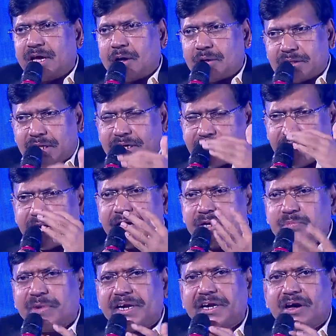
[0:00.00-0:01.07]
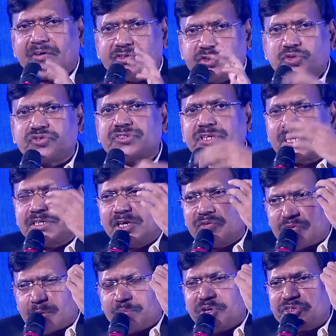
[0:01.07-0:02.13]
The AI might have used the
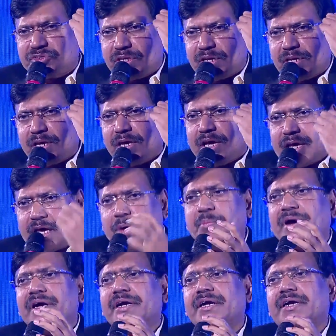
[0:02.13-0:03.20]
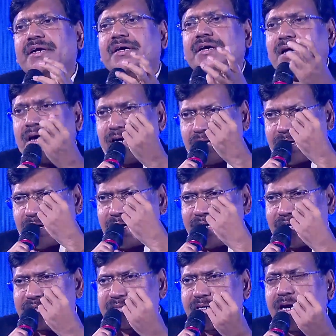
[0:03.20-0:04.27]
information embedded and
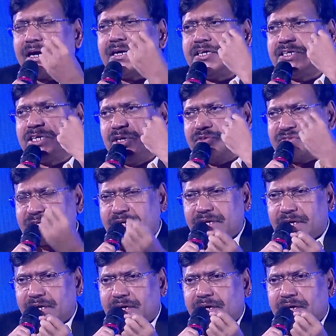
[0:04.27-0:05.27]
collects, and it gives a